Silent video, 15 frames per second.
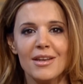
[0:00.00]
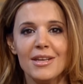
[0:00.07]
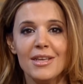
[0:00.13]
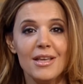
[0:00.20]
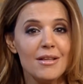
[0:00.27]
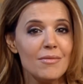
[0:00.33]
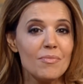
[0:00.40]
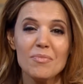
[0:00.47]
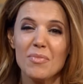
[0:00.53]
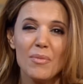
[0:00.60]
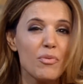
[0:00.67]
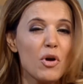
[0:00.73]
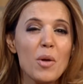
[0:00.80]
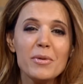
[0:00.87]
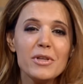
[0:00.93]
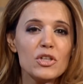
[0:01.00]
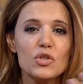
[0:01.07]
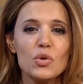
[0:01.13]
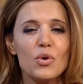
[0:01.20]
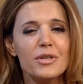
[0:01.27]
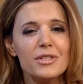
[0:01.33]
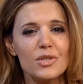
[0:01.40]
that he probably
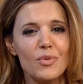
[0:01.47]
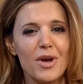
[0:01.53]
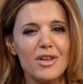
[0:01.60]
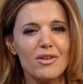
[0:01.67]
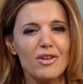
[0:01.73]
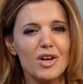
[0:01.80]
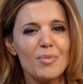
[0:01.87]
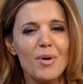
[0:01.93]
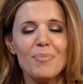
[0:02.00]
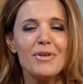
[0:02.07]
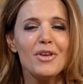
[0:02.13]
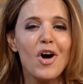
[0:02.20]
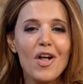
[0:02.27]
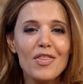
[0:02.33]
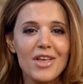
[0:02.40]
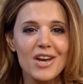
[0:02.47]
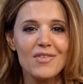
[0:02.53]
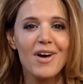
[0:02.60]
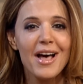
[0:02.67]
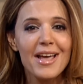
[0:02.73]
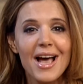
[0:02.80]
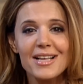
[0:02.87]
adores the way you look, but beyond that,
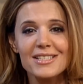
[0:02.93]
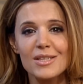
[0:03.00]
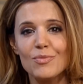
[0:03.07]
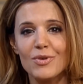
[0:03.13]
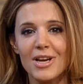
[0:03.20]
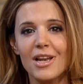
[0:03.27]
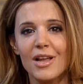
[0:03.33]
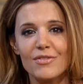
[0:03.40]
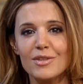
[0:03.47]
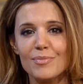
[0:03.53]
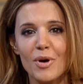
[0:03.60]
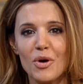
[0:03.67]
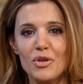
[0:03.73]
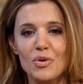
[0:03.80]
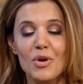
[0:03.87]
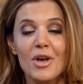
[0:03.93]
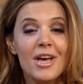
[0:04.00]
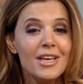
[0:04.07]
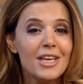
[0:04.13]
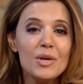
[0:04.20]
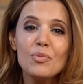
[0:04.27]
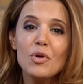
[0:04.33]
if I asked him what he loved about you,
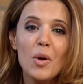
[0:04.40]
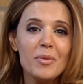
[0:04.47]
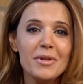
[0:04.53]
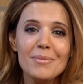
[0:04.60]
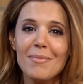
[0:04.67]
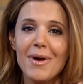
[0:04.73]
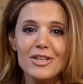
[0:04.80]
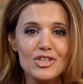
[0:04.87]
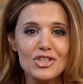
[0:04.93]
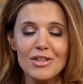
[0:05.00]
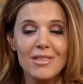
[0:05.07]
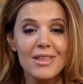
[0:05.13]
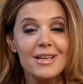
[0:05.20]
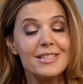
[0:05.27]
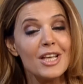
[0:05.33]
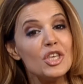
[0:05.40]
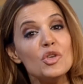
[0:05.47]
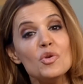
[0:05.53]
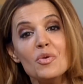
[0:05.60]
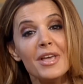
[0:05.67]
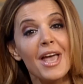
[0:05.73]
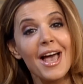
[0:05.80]
he'd probably mention things that
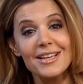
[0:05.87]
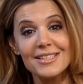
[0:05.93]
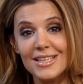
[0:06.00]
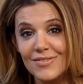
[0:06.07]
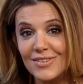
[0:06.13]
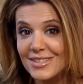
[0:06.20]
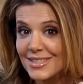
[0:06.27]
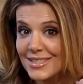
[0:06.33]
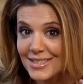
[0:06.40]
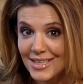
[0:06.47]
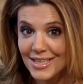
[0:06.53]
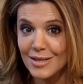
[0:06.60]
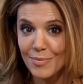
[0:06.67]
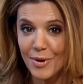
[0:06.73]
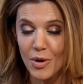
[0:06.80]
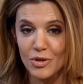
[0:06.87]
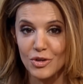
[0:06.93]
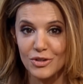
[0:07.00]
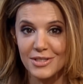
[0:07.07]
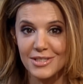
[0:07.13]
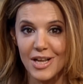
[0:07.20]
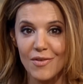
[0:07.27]
you can't even see about
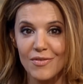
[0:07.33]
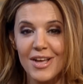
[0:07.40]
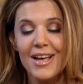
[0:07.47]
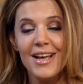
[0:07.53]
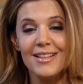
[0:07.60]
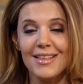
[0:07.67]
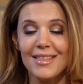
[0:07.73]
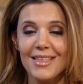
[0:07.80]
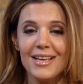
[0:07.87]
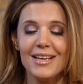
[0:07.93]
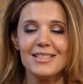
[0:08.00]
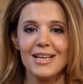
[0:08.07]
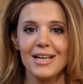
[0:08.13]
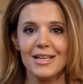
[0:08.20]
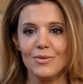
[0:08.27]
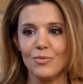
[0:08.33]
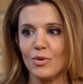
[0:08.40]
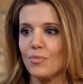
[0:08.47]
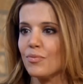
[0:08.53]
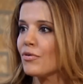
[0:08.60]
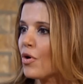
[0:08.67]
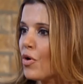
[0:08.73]
yourself. The thing is, Helen,
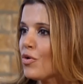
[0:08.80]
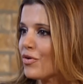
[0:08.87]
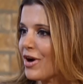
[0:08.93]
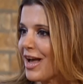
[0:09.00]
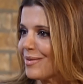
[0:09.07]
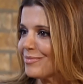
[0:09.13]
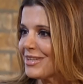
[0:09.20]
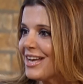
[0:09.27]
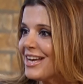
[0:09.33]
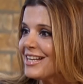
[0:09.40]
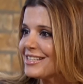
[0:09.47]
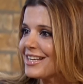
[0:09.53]
we're programmed